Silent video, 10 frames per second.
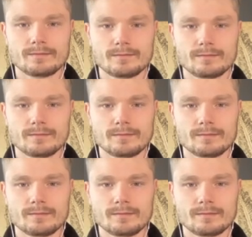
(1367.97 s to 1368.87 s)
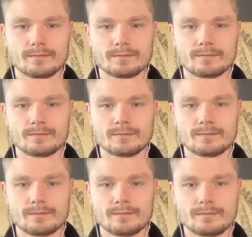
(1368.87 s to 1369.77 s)

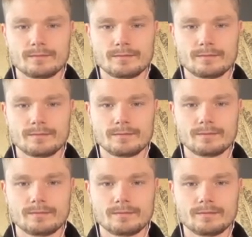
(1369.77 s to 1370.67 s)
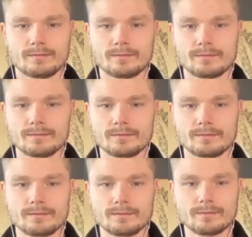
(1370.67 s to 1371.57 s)

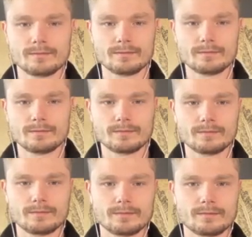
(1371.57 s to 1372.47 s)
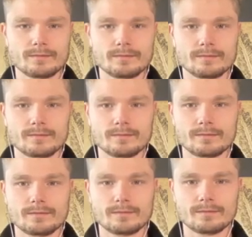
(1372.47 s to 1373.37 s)

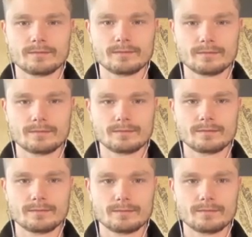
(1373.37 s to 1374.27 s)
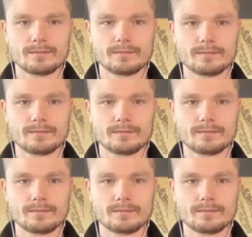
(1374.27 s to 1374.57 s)
(silent)